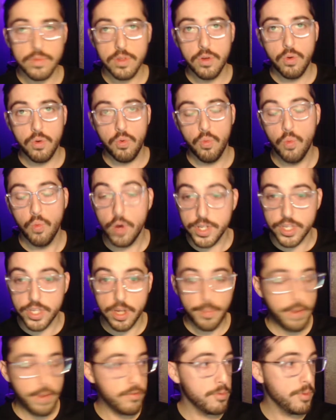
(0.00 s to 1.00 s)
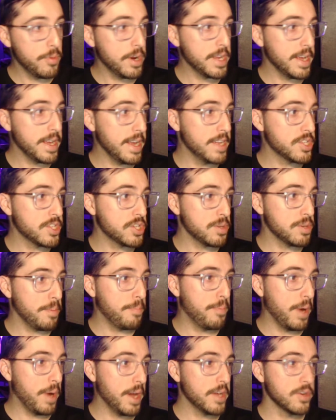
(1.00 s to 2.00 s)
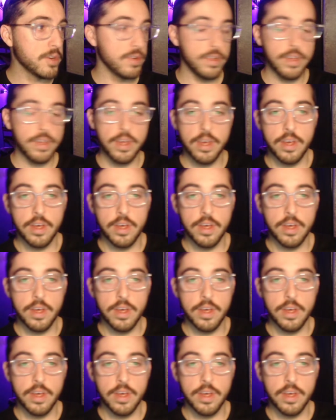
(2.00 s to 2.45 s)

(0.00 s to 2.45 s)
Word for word: What's up, everybody? It's Paykel